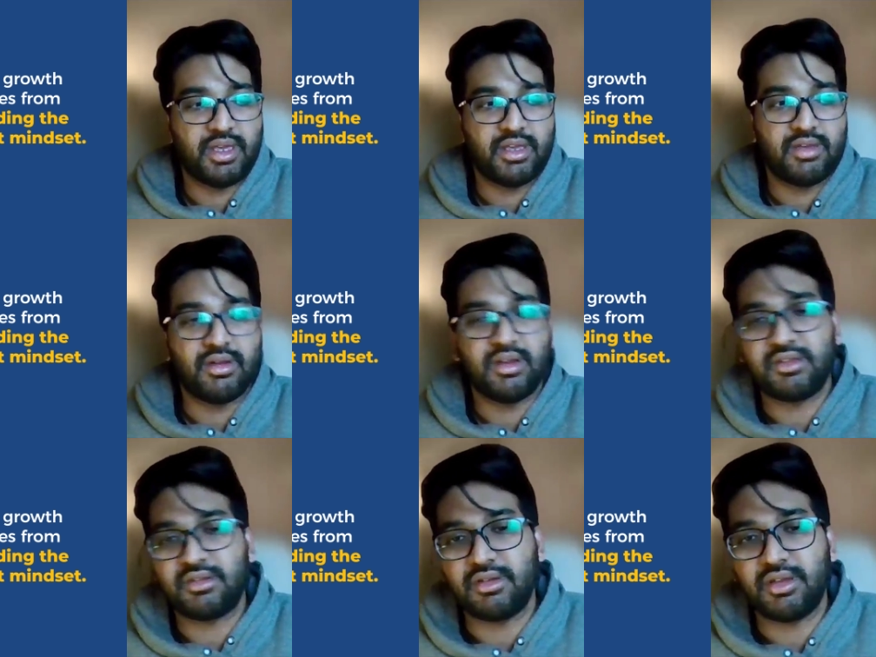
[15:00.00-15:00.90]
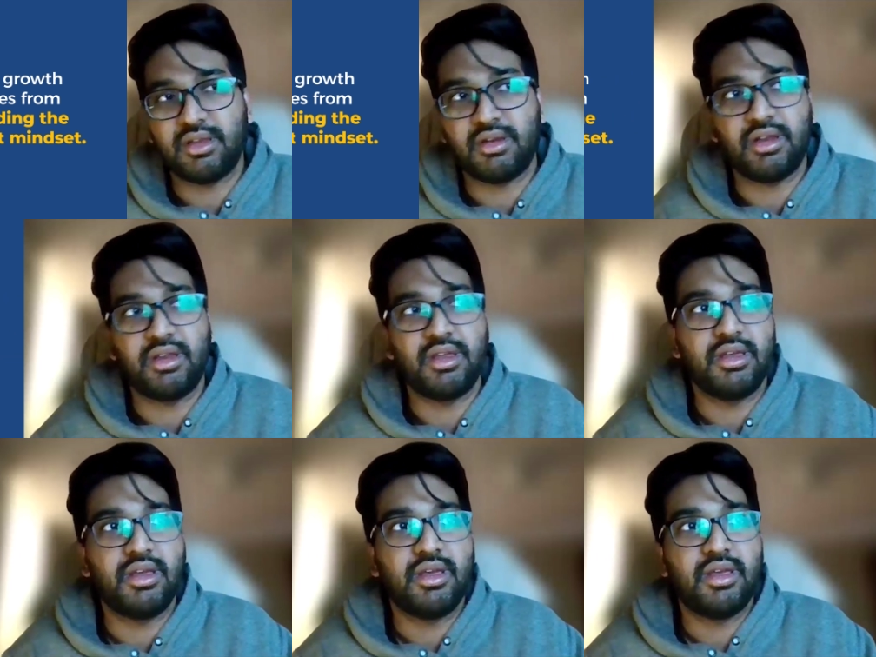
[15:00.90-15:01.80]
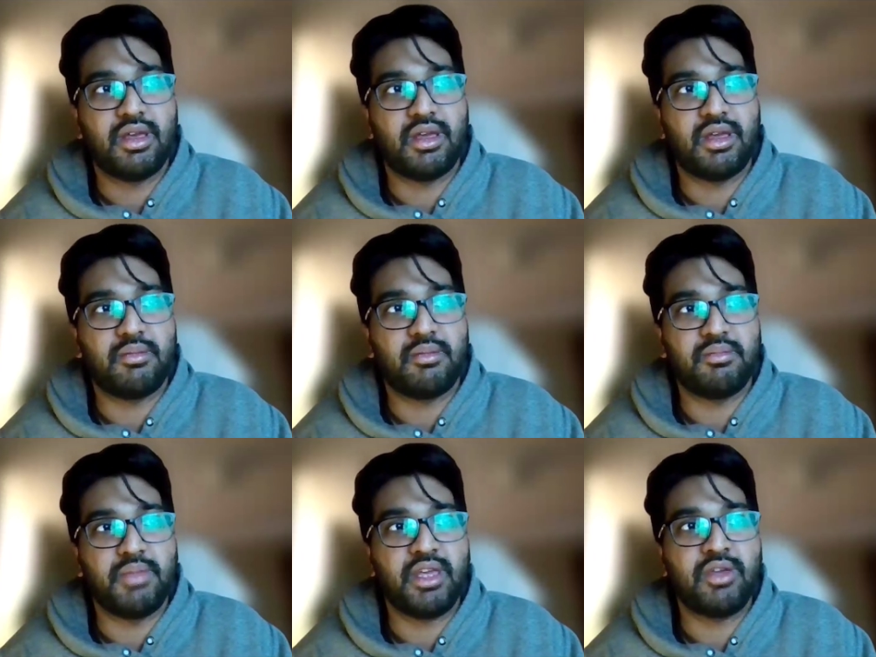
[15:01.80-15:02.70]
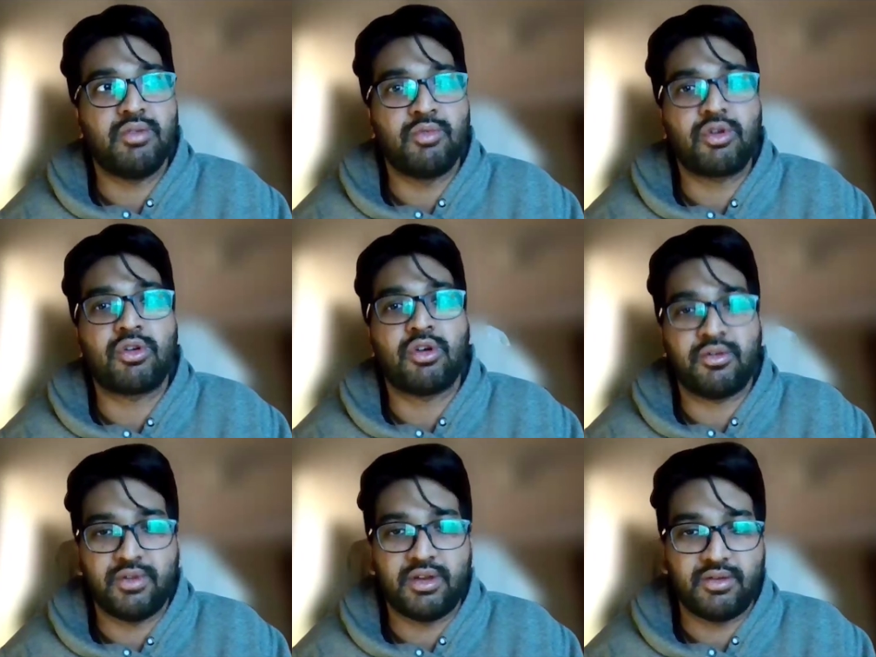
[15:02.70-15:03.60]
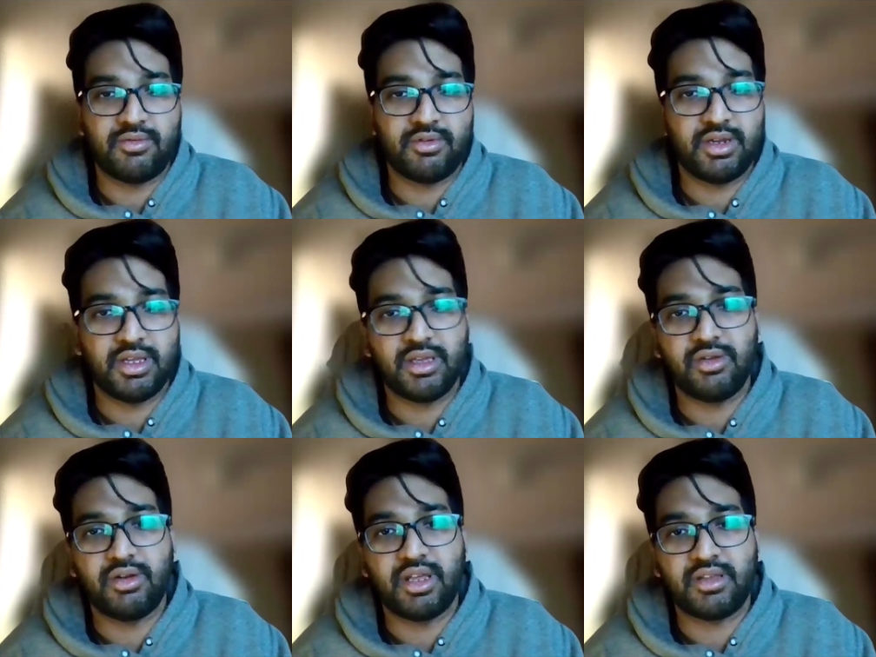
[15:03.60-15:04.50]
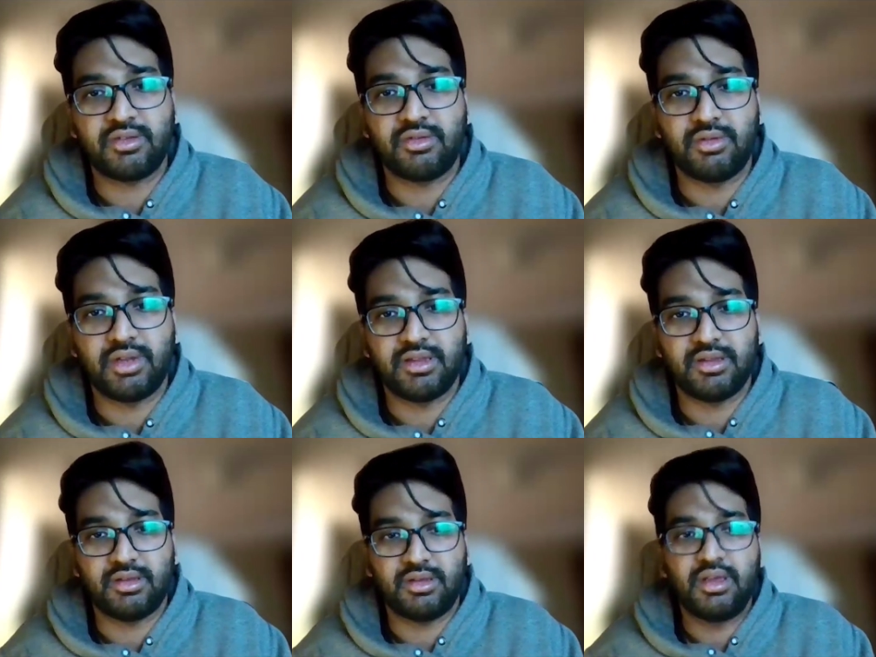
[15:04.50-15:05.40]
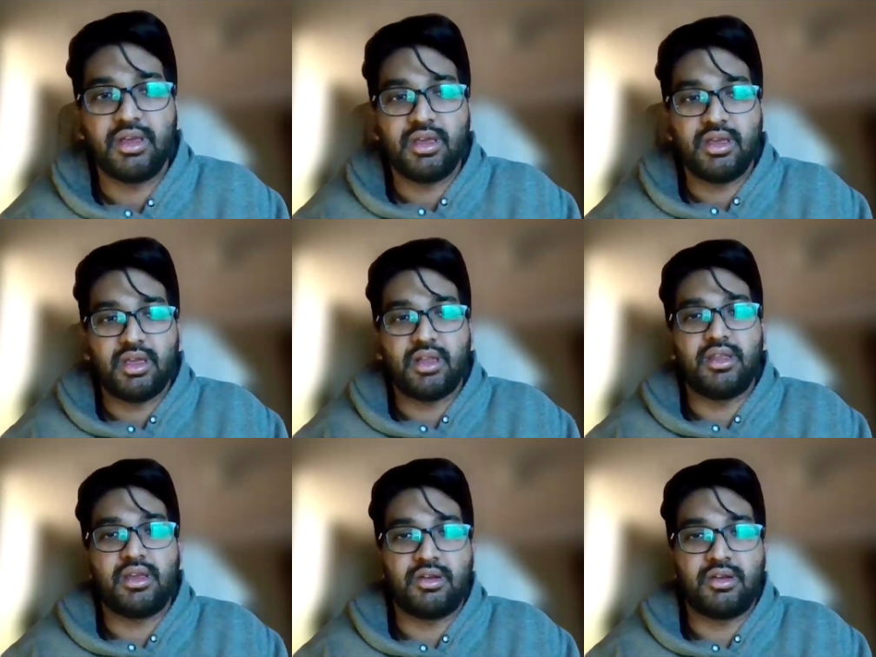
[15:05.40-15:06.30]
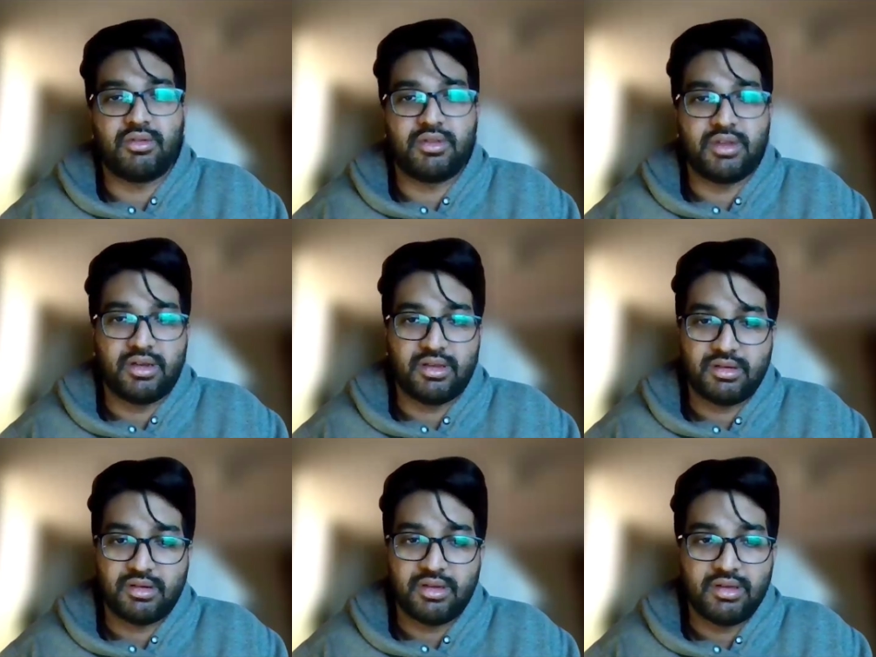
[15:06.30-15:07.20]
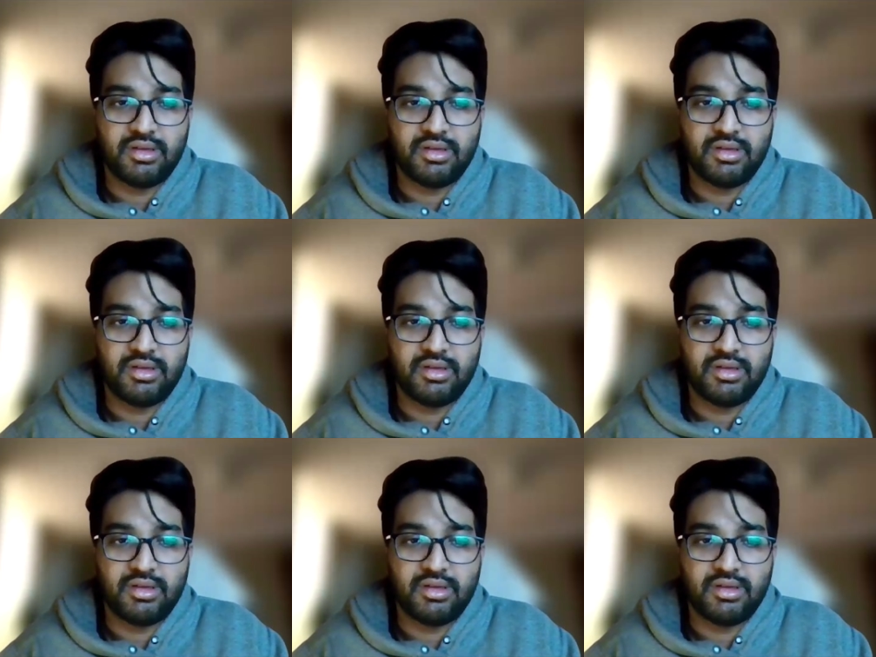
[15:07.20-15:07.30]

of make you industry ready and make you more confident for taking your next role as a in the controls industry.